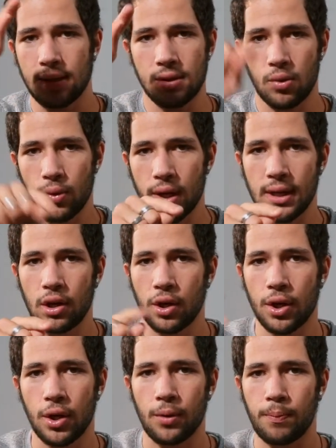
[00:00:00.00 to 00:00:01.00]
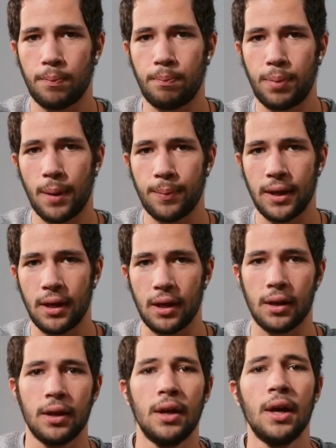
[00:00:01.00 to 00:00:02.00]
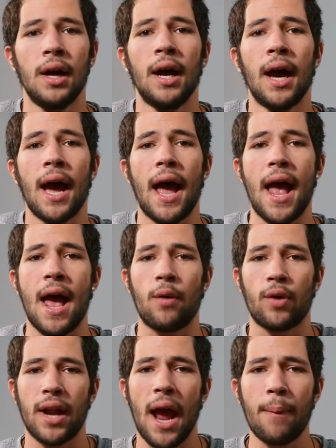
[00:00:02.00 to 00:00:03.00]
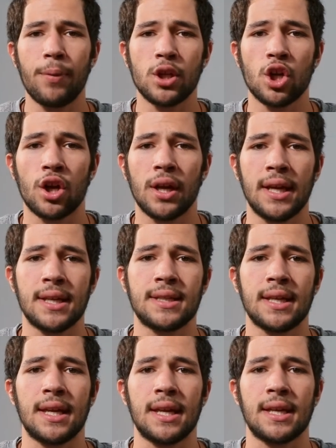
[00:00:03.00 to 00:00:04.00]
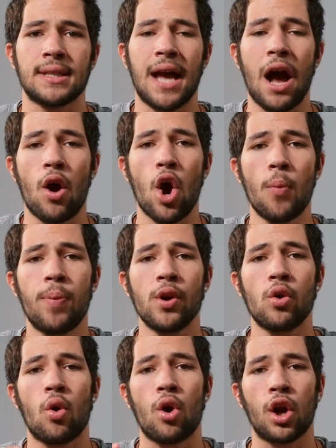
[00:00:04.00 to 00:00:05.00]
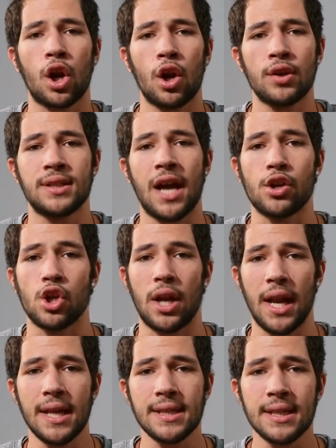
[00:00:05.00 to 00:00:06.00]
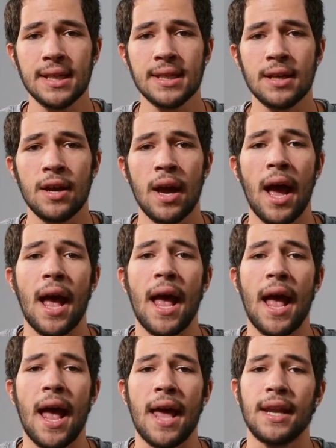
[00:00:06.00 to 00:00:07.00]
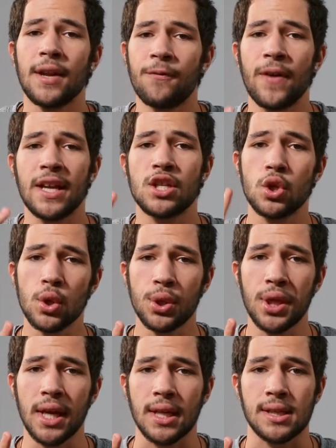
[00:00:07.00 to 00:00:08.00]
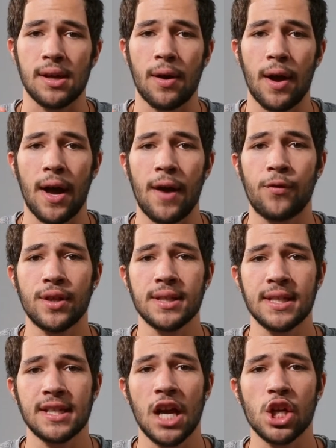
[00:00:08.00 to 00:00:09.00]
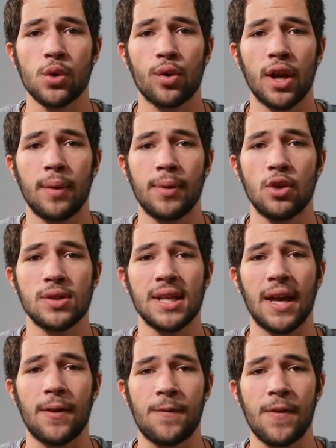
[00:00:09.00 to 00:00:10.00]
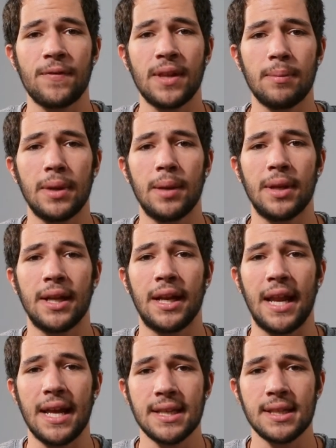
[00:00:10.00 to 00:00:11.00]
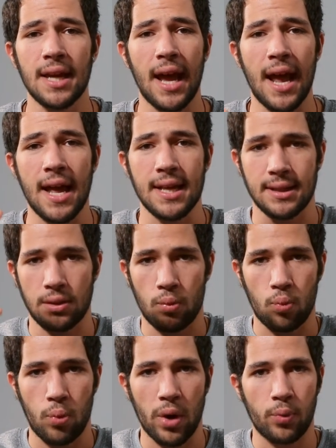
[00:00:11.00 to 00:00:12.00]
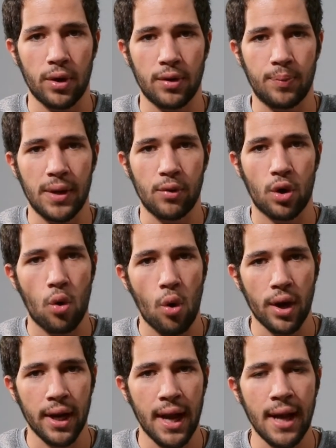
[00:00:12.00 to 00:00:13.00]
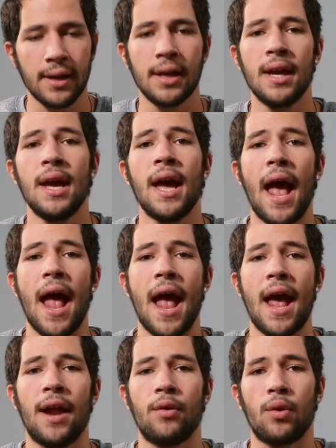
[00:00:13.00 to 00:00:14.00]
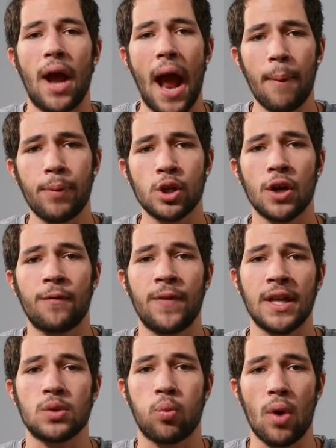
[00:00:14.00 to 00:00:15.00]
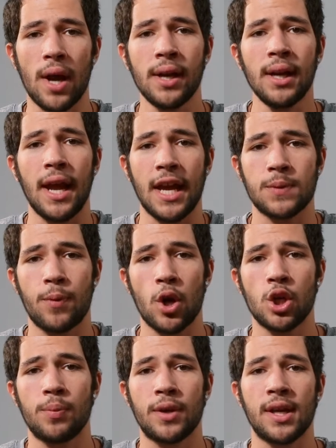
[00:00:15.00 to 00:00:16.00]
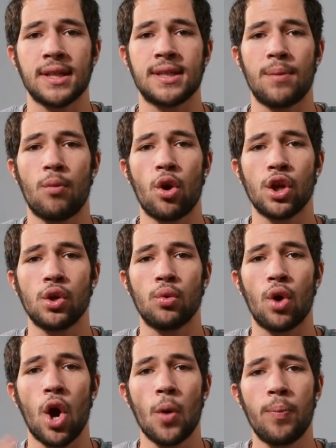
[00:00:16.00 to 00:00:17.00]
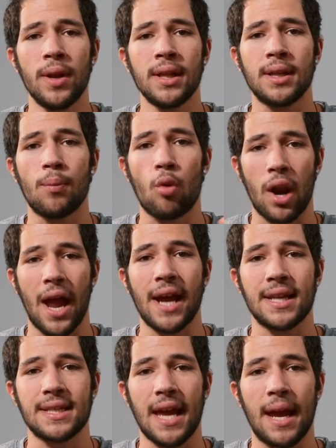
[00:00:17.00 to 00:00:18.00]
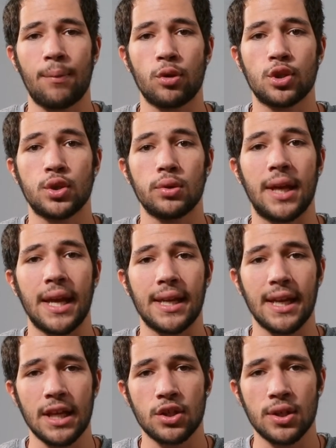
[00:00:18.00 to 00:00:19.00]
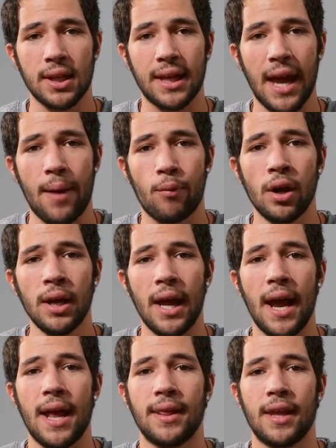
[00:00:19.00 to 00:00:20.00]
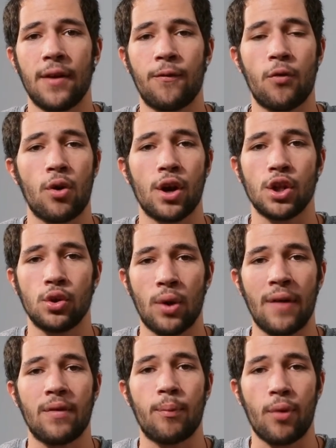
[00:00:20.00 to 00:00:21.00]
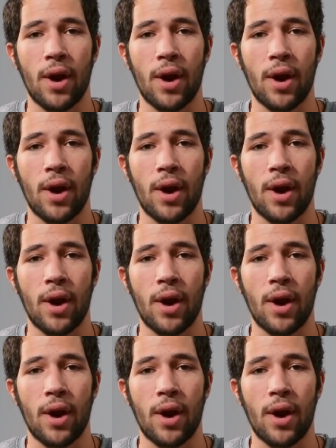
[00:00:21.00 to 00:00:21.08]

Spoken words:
It's a weird logo, pop here. And what aperture is how open or closed down your lens is. And it affects two things. For this discussion, we're gonna be using a 50 millimeter lens as what we'd be recording at. And aperture affects one, exposure, because the more you open it, the more light is able to get into the camera and therefore you have a